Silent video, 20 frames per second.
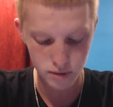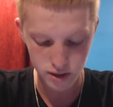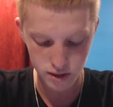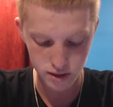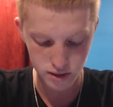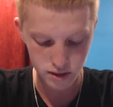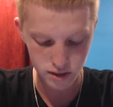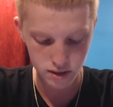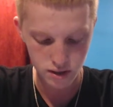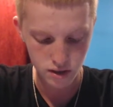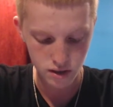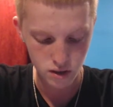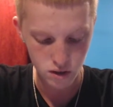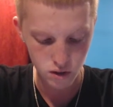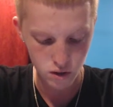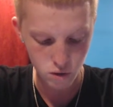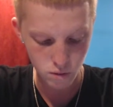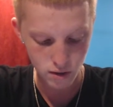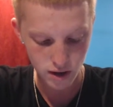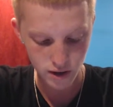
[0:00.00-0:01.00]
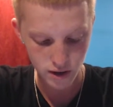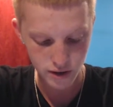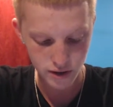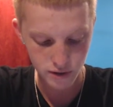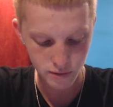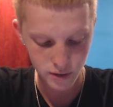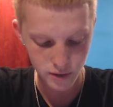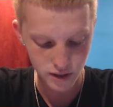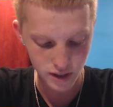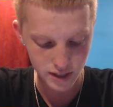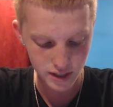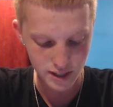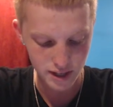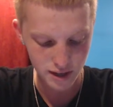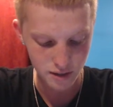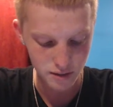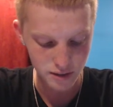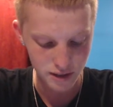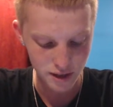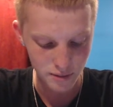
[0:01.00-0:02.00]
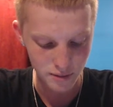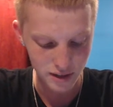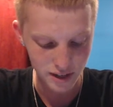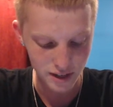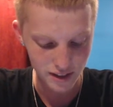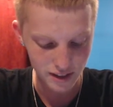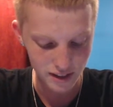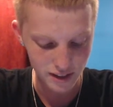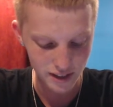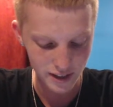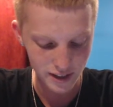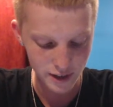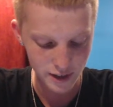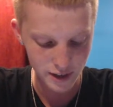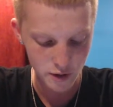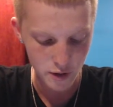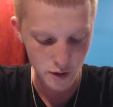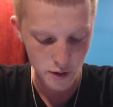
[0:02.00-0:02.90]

his, oh wow, I didn't realize that was coming down the lane.